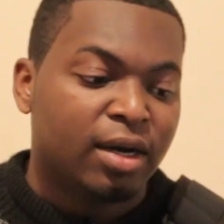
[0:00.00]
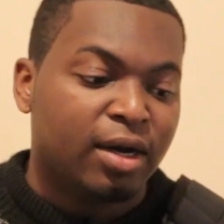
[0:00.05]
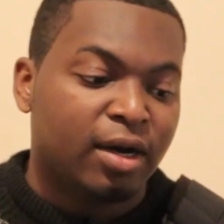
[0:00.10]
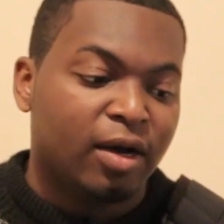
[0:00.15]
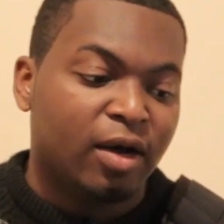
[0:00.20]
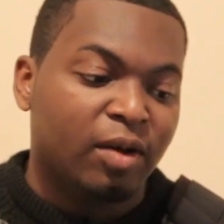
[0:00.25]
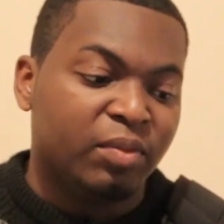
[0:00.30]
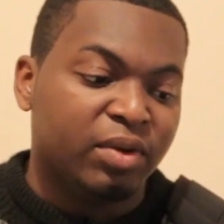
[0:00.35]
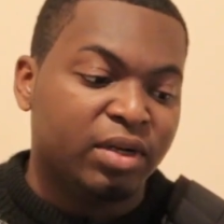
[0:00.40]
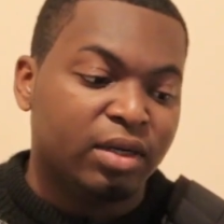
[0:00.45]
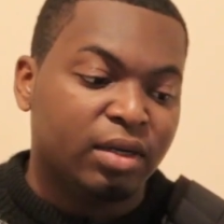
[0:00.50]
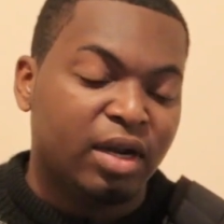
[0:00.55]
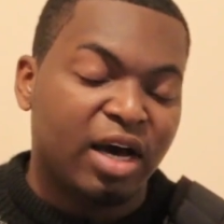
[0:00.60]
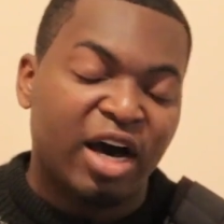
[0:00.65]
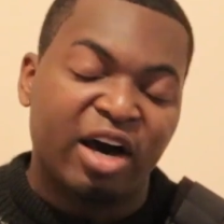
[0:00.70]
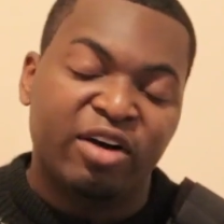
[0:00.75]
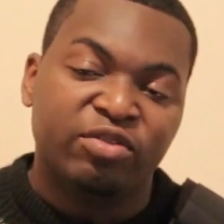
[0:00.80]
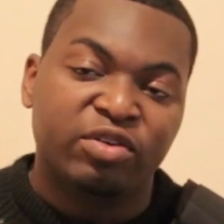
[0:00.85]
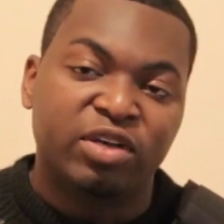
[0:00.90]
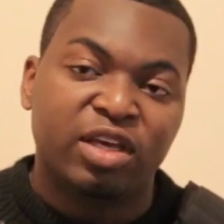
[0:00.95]
I mean,
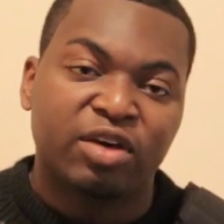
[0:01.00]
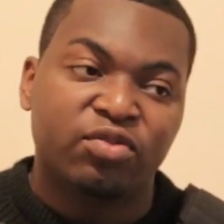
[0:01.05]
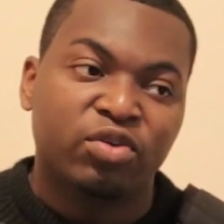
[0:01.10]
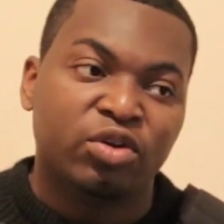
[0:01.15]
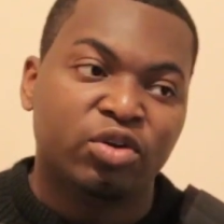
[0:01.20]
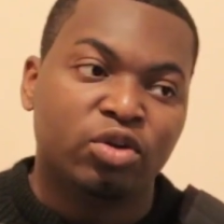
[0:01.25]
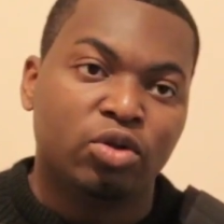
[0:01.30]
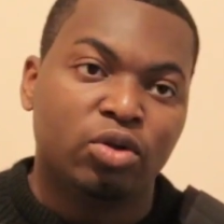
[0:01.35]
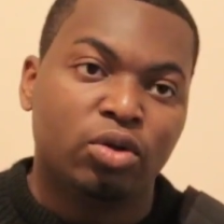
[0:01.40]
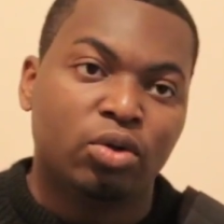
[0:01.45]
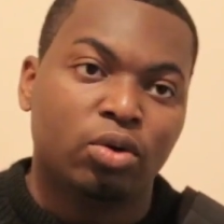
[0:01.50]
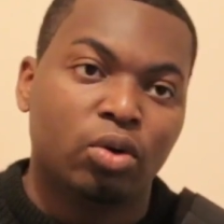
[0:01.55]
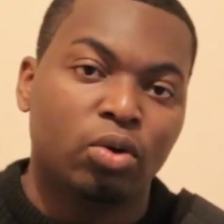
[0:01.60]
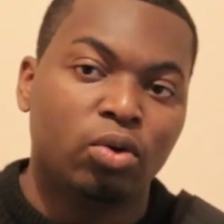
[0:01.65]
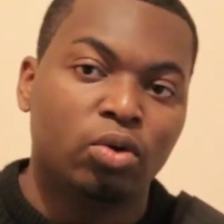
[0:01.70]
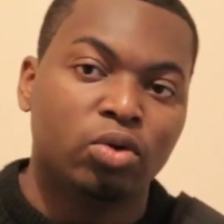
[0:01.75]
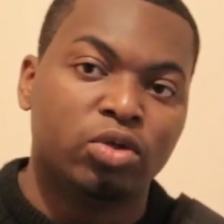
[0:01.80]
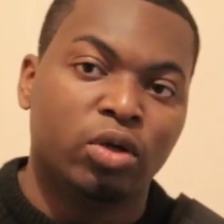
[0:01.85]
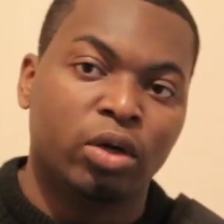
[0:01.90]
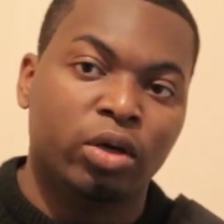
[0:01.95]
I've given you
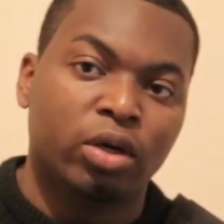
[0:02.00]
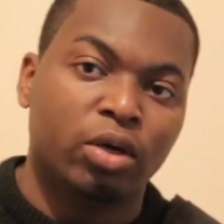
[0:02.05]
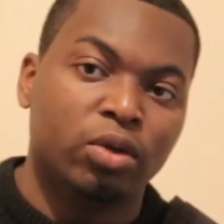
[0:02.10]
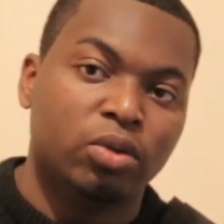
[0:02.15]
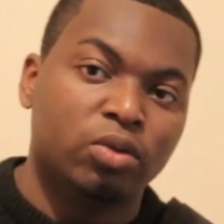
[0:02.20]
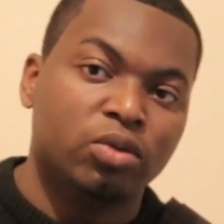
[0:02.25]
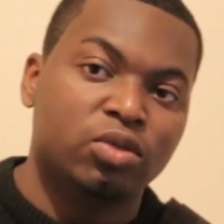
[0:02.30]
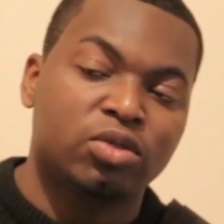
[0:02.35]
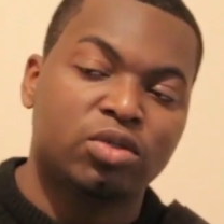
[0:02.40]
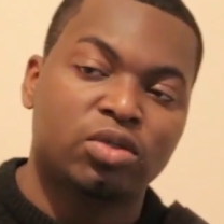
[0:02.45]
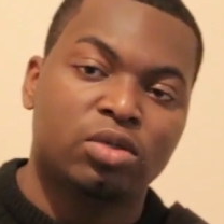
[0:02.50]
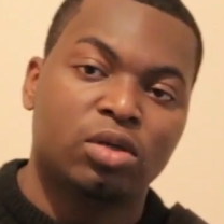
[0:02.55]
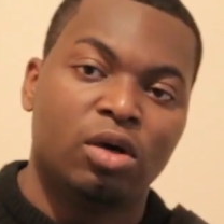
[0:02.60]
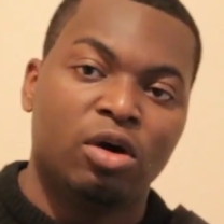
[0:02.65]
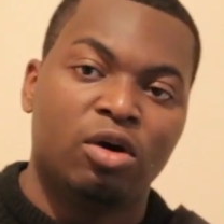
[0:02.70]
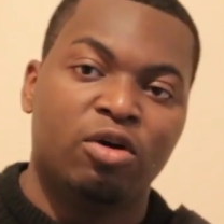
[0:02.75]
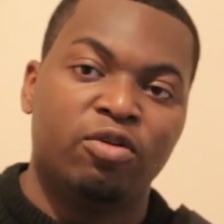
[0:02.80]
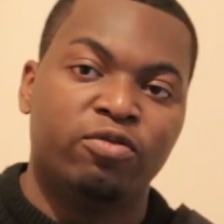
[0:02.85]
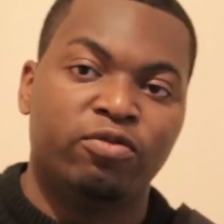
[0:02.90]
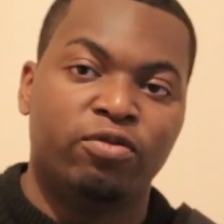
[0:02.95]
all the notes
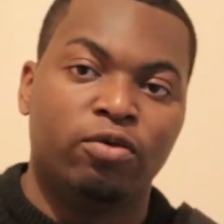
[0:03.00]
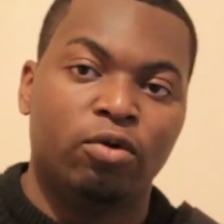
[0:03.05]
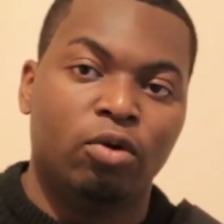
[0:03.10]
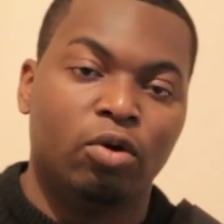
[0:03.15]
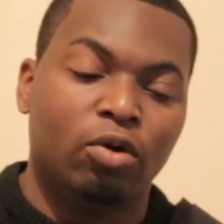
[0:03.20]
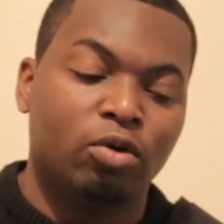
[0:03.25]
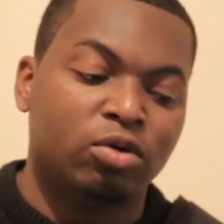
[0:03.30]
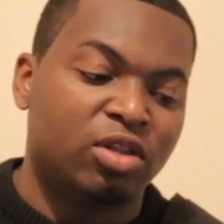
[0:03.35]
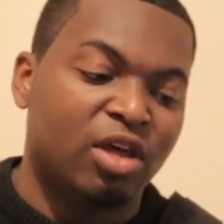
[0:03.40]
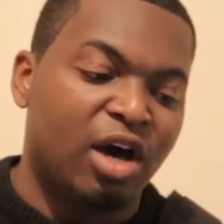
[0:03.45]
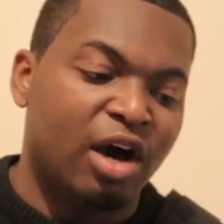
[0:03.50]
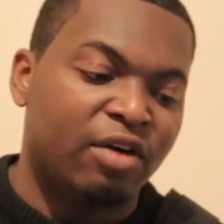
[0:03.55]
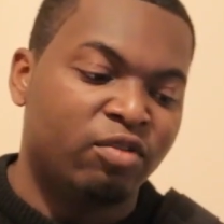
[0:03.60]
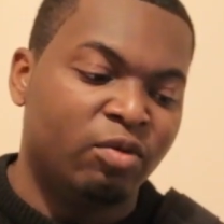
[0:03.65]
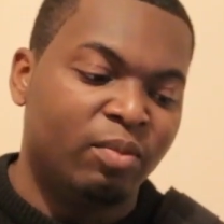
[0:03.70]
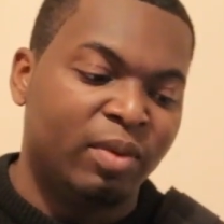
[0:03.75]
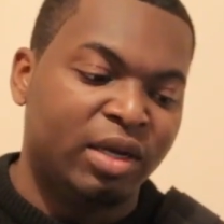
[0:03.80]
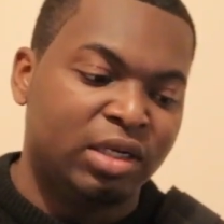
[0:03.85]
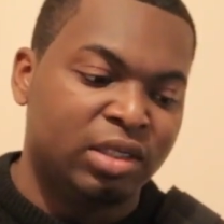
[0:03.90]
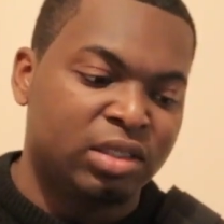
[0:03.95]
for all the other
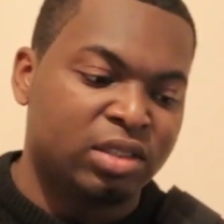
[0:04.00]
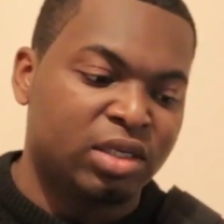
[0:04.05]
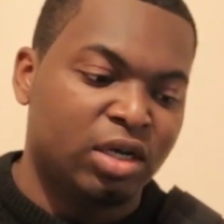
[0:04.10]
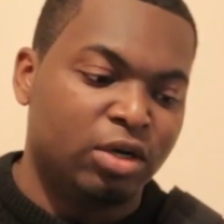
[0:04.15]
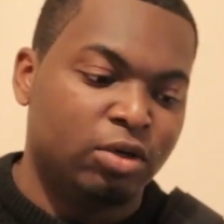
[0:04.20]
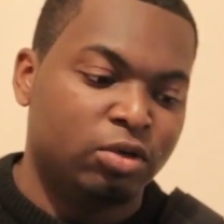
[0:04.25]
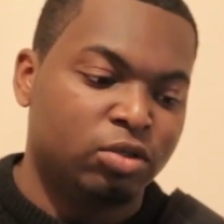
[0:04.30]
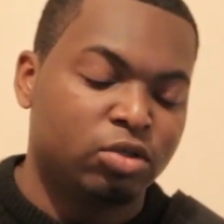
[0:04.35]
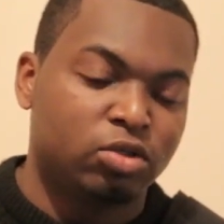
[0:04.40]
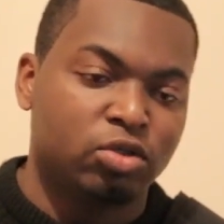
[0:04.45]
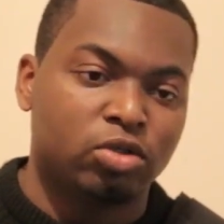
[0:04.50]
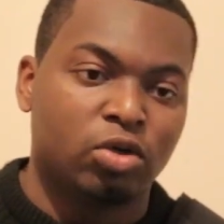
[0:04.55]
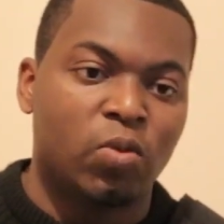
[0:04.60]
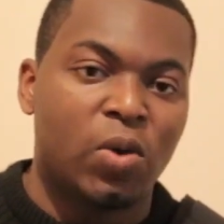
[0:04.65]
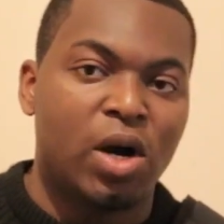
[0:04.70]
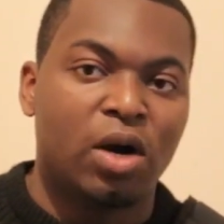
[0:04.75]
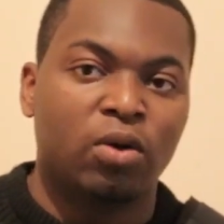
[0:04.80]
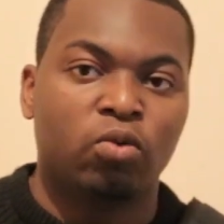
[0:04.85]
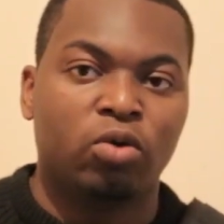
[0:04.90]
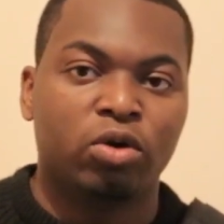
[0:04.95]
major scales, so what
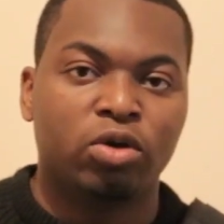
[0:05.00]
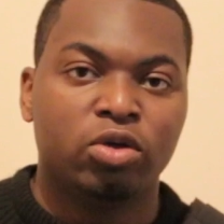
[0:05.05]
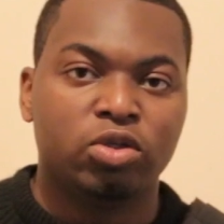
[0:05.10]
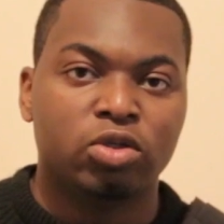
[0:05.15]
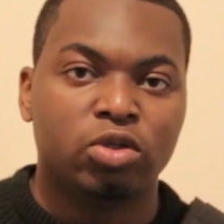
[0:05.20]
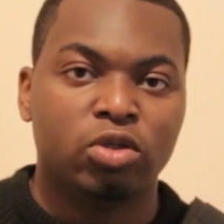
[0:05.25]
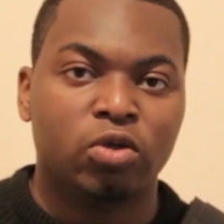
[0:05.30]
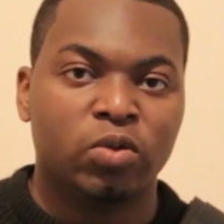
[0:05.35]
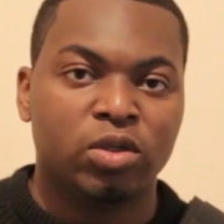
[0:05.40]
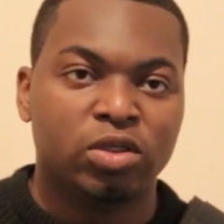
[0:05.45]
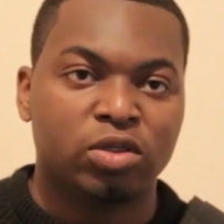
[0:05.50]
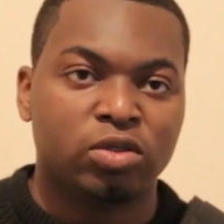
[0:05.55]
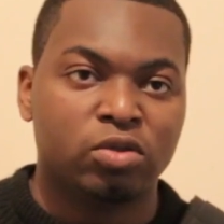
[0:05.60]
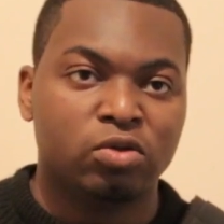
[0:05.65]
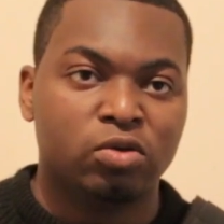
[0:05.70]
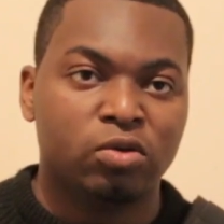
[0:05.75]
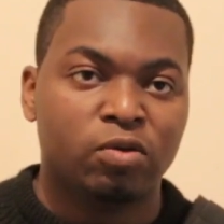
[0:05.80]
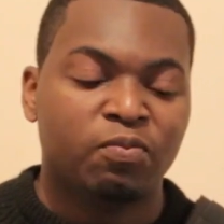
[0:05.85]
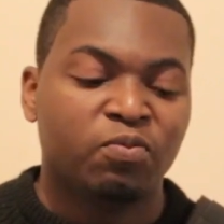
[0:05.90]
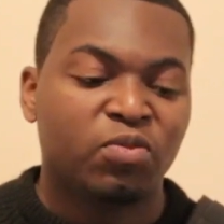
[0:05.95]
I'd want you to do is
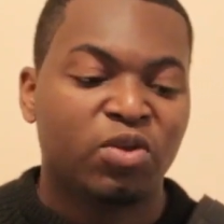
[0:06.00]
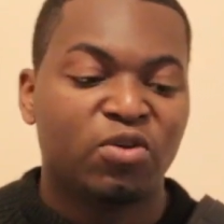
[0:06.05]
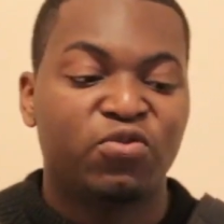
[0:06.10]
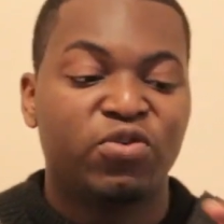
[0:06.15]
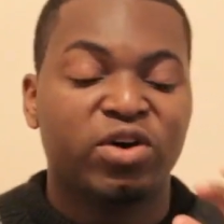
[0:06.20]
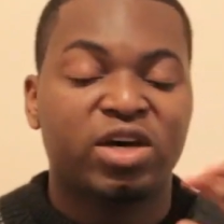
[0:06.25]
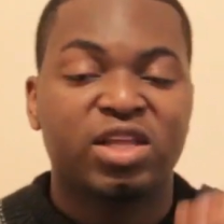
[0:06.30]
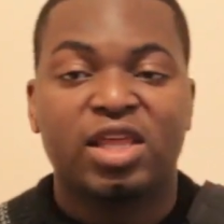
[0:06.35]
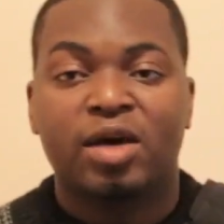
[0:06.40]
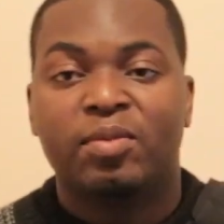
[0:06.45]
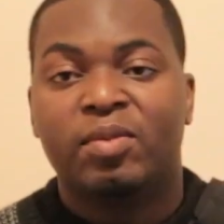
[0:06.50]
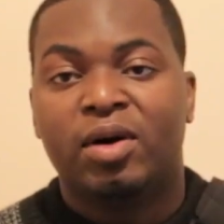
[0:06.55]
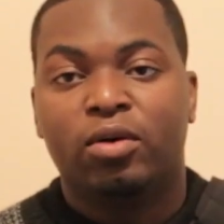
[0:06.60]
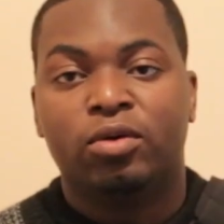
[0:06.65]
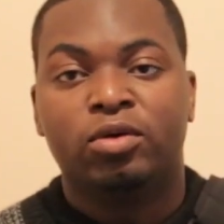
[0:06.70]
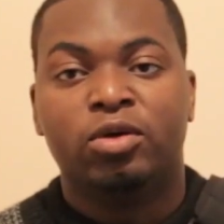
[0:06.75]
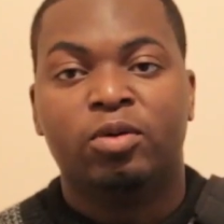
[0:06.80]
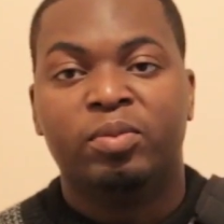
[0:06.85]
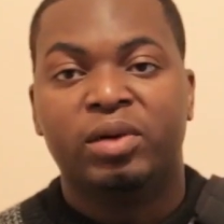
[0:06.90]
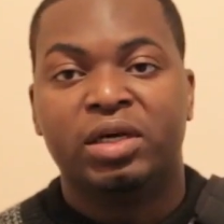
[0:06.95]
to figure them out on
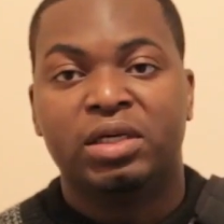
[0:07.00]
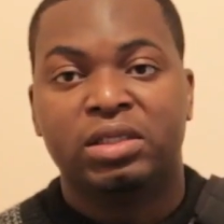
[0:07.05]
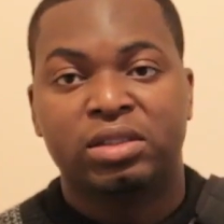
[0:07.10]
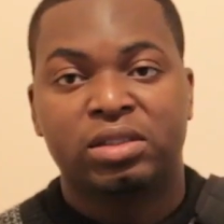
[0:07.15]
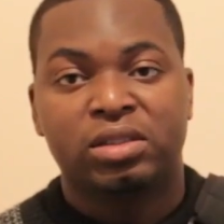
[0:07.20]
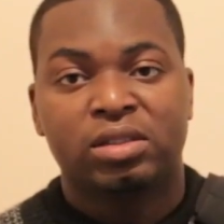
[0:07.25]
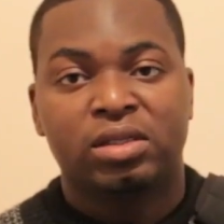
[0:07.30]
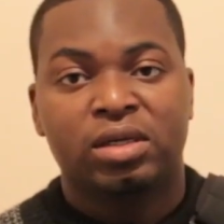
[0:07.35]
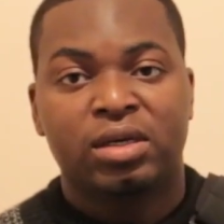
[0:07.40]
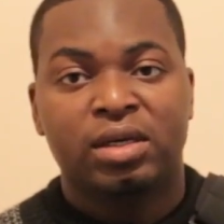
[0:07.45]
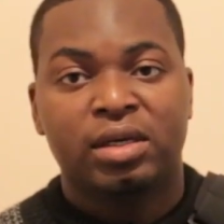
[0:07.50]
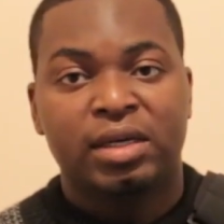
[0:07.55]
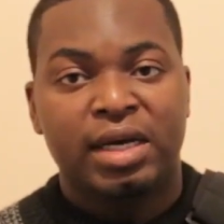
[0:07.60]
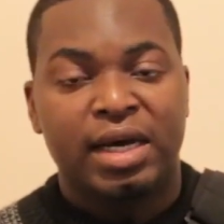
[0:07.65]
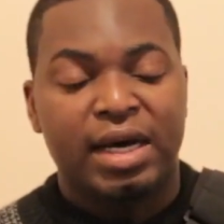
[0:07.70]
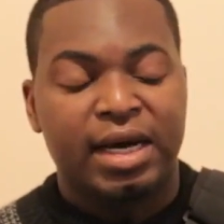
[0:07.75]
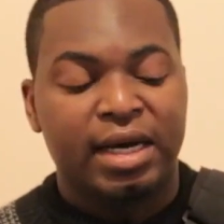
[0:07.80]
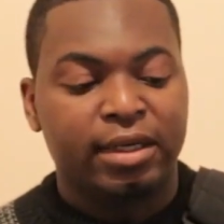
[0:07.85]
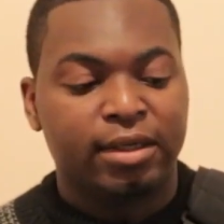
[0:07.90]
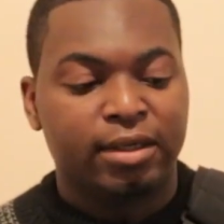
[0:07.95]
the bass
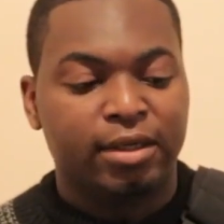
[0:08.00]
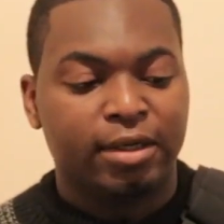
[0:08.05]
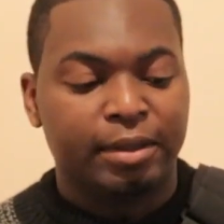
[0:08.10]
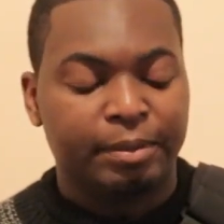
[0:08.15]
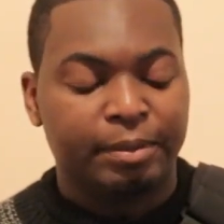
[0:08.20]
and